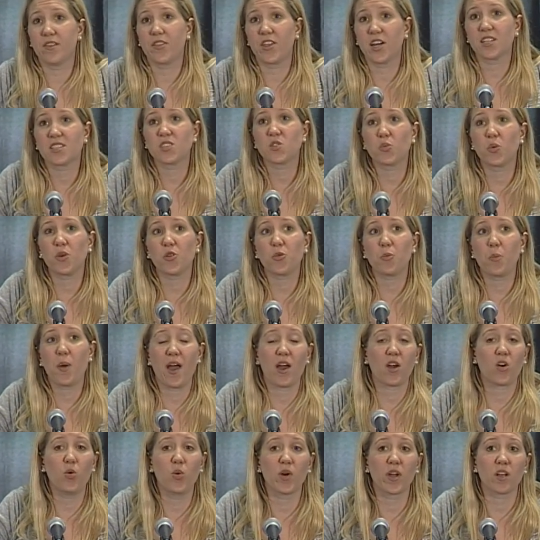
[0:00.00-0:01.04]
that's with
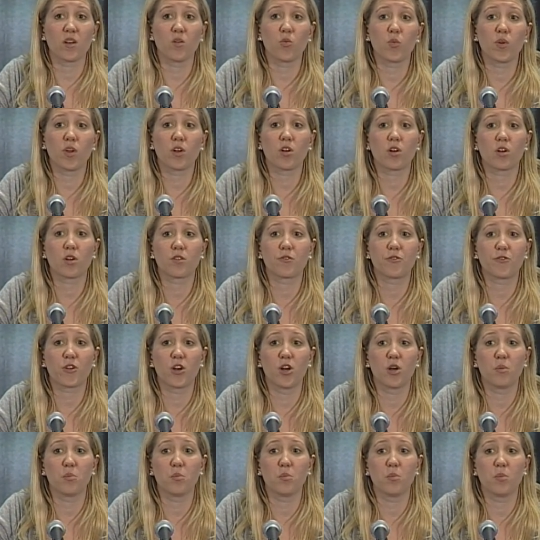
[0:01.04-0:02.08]
Pat Quinn, and we heard
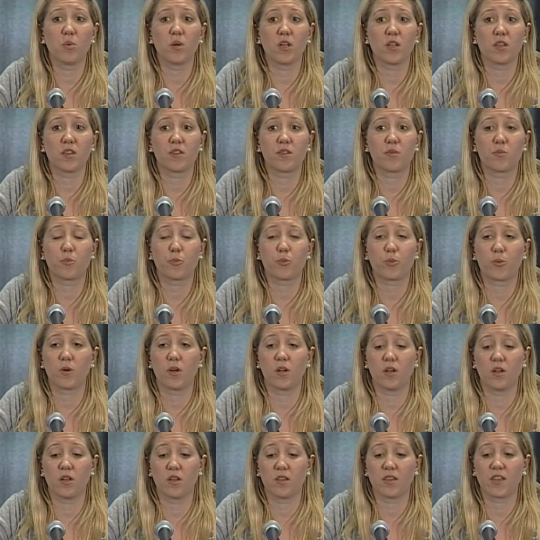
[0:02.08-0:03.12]
from
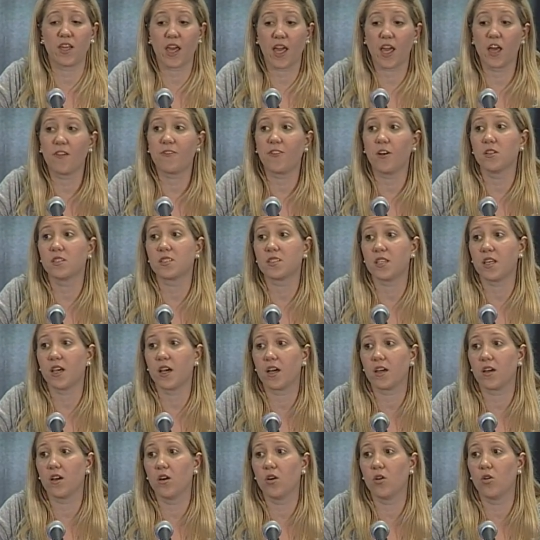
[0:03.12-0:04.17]
uh, the AFL
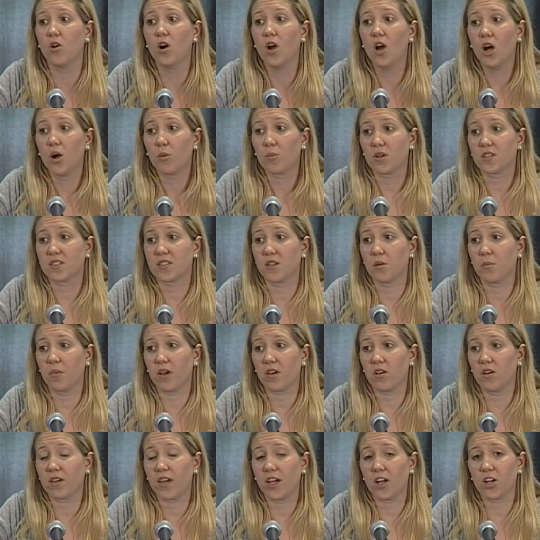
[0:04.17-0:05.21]
CIO, President
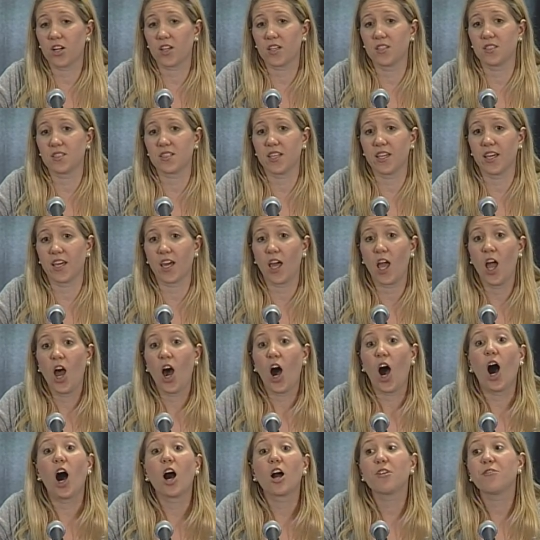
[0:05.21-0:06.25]
Michael Carrigan, saying,
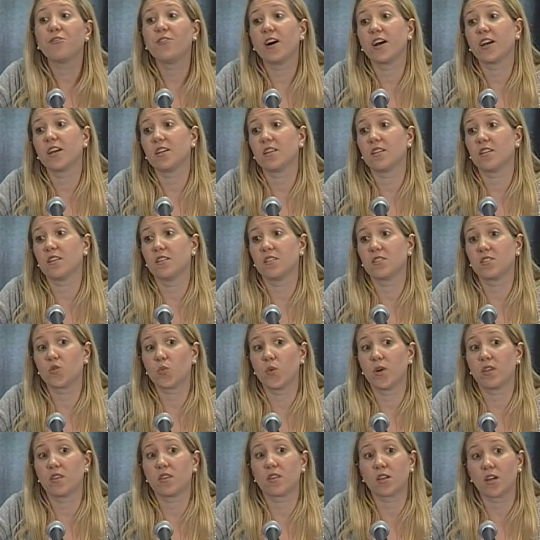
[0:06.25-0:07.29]
Our fight is
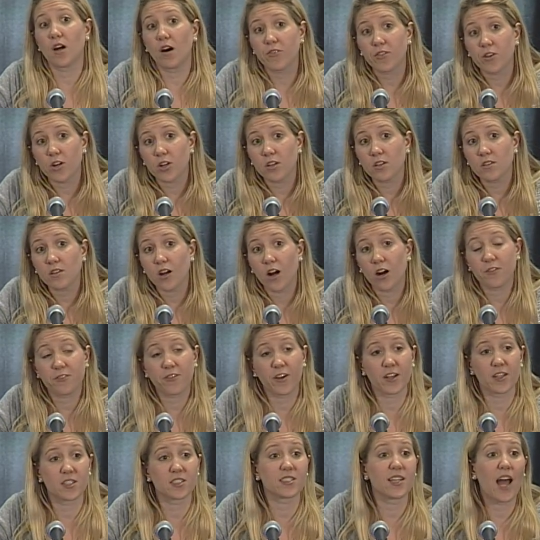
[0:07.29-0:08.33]
with the governor, our
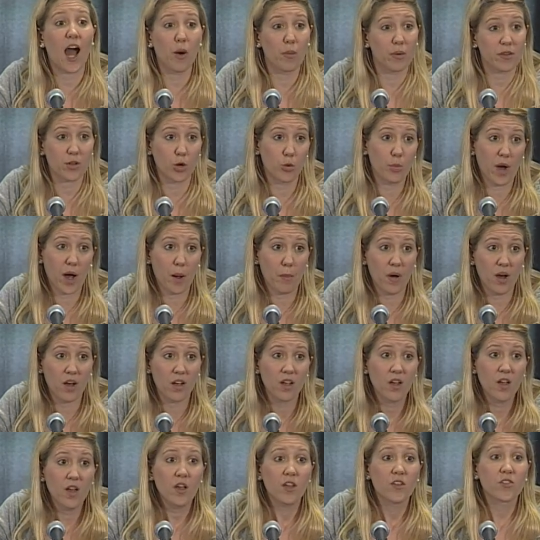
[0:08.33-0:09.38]
fight is not with Obama.
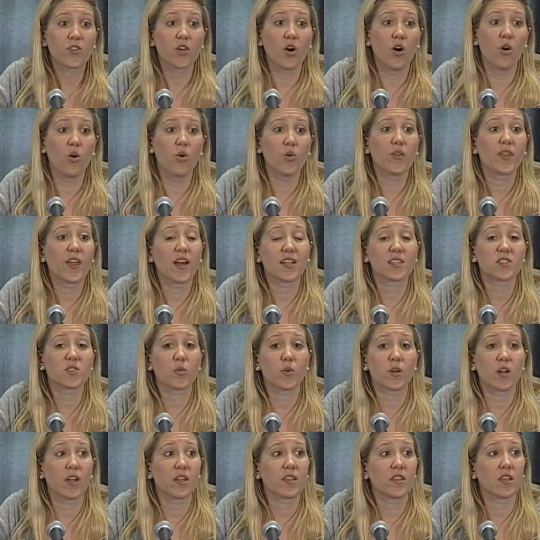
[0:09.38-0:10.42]
So that's
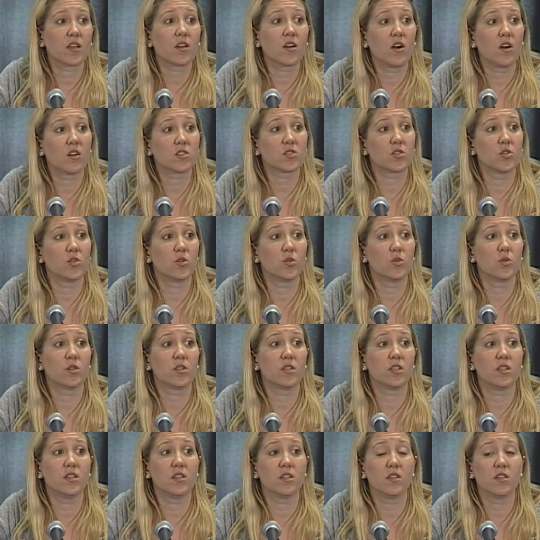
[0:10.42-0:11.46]
where I think also
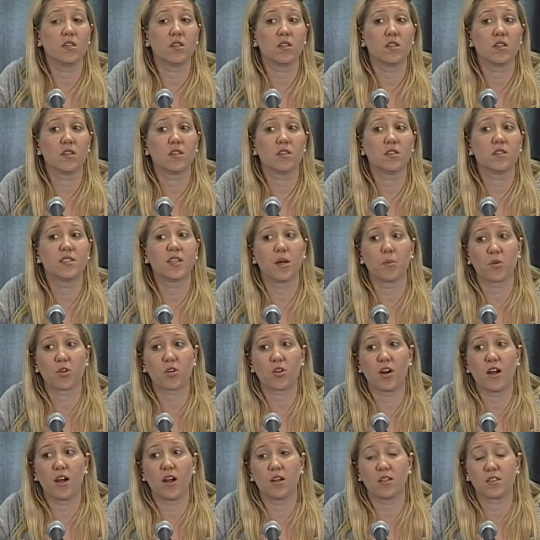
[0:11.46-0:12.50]
the
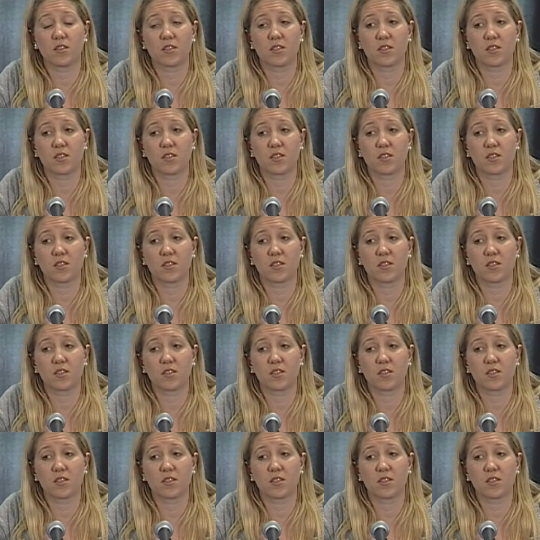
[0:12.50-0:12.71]
Democrats,